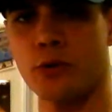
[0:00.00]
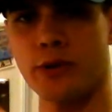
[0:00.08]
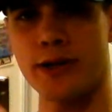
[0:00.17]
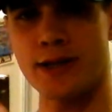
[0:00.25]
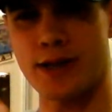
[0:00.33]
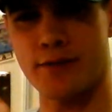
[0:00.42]
of
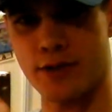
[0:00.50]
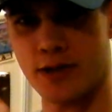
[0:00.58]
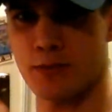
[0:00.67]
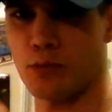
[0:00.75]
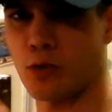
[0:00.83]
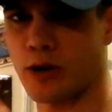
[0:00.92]
these and give you
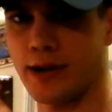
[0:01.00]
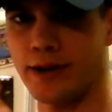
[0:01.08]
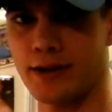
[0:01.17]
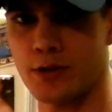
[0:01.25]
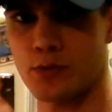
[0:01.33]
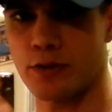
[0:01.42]
some more
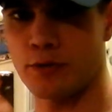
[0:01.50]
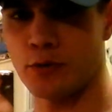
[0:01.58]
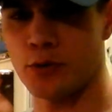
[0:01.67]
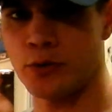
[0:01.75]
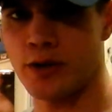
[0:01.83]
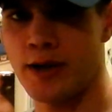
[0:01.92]
ideas with
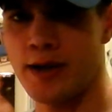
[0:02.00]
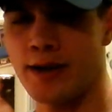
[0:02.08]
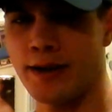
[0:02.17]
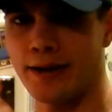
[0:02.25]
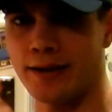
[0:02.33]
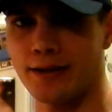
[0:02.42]
food,
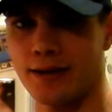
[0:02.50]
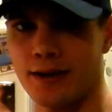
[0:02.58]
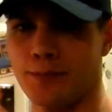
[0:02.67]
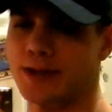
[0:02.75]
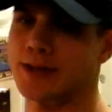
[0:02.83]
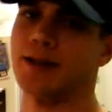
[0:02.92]
and
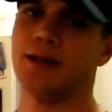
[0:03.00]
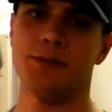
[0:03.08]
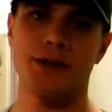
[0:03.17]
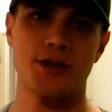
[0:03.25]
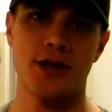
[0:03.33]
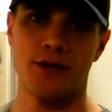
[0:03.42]
I'm excited
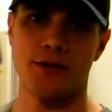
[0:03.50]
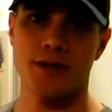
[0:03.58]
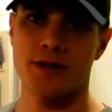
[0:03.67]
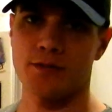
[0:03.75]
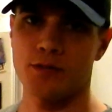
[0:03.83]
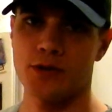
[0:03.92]
about sharing this
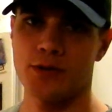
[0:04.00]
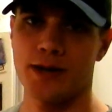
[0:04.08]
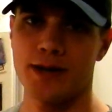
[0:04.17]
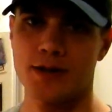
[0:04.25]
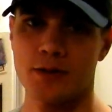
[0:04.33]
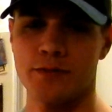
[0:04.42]
stuff with you
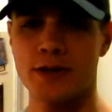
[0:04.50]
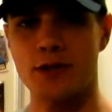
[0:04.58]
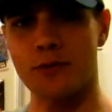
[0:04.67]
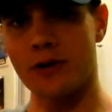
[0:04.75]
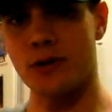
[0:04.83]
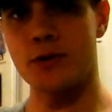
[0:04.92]
guys. So
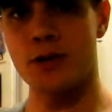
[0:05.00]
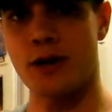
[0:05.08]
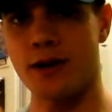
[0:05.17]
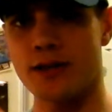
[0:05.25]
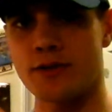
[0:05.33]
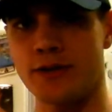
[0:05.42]
Vincent Rose,
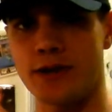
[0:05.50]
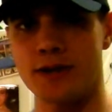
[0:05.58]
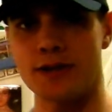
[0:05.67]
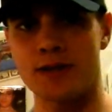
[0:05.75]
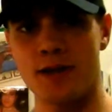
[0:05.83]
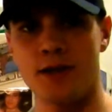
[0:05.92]
Honest
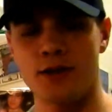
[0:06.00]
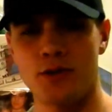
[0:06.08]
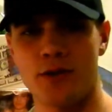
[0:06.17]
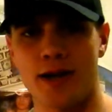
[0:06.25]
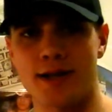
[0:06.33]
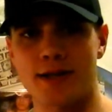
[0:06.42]
Fitness, you
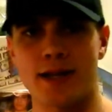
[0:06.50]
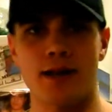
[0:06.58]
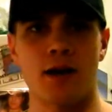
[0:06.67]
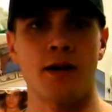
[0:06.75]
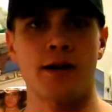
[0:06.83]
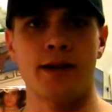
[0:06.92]
guys stay
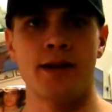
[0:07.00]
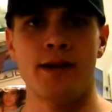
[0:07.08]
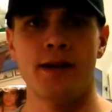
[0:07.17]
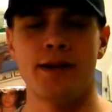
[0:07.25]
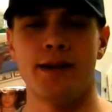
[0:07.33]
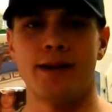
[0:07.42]
on it,
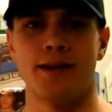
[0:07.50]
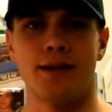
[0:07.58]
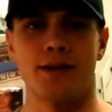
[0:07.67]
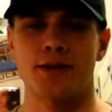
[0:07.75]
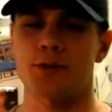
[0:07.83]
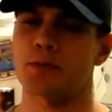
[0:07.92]

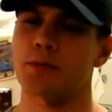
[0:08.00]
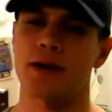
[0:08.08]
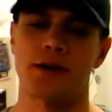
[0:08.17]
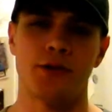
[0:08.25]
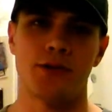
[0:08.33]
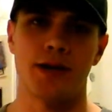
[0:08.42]
and super
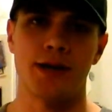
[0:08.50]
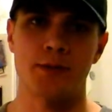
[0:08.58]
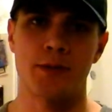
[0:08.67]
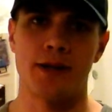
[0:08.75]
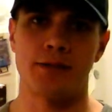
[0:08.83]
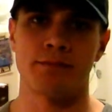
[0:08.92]
proud of you guys,
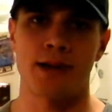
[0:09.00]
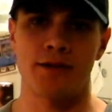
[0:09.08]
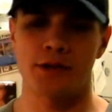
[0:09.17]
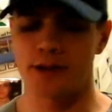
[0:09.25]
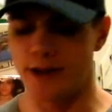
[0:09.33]
man. Have a good